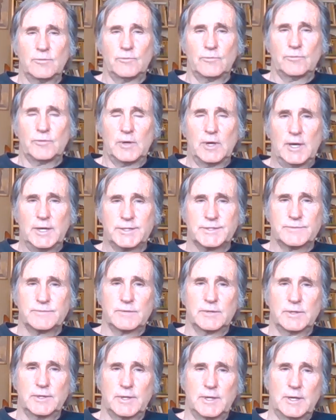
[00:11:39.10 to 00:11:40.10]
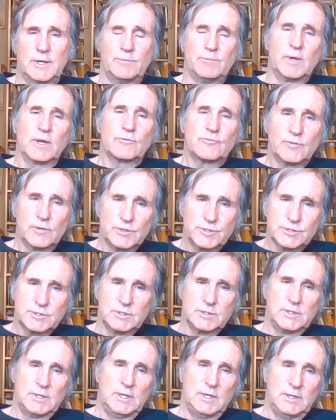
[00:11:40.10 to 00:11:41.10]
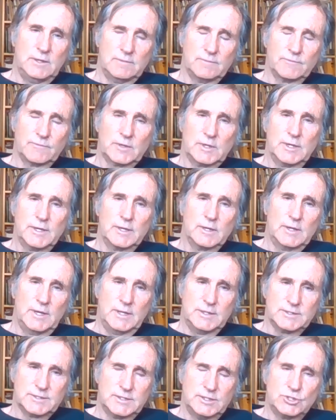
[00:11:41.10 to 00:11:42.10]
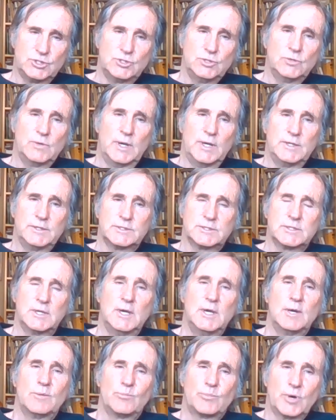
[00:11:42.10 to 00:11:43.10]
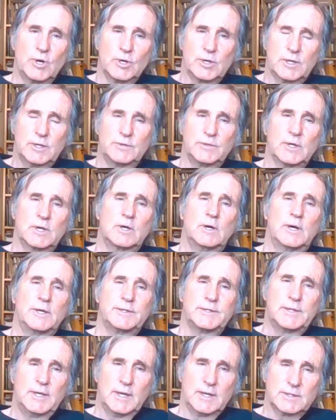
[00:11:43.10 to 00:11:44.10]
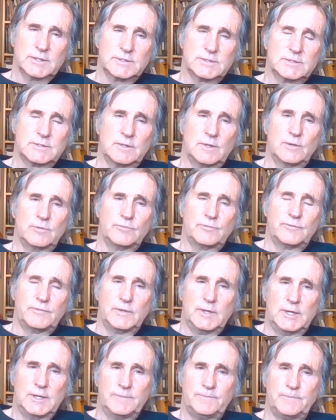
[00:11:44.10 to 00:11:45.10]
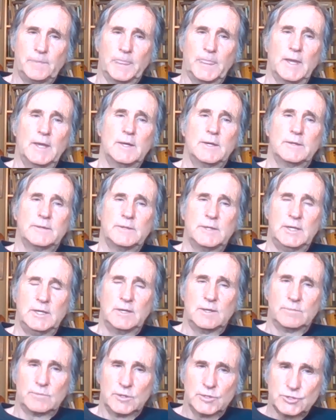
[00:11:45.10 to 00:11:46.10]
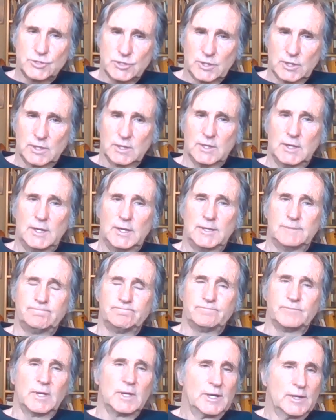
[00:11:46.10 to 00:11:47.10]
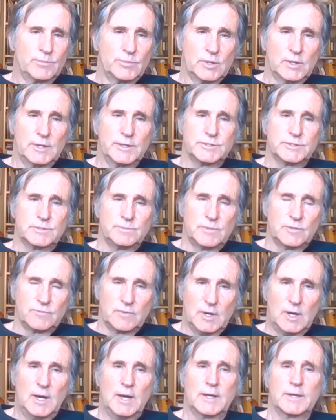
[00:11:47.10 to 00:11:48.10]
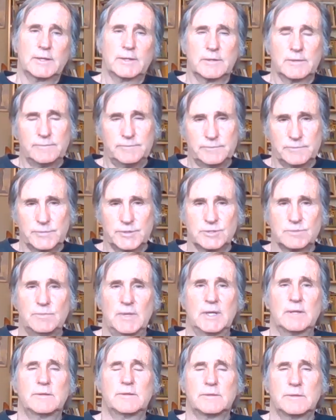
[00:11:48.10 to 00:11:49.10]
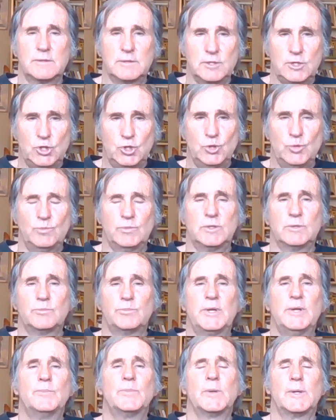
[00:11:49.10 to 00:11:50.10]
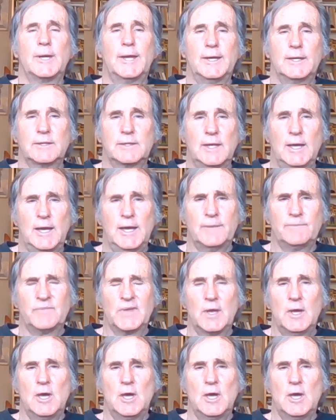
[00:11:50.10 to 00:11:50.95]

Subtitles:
philosopher Macpherson, he clearly situates Burke in the context of the emerging liberalism of Locke, Smith, and Hume, and people like that.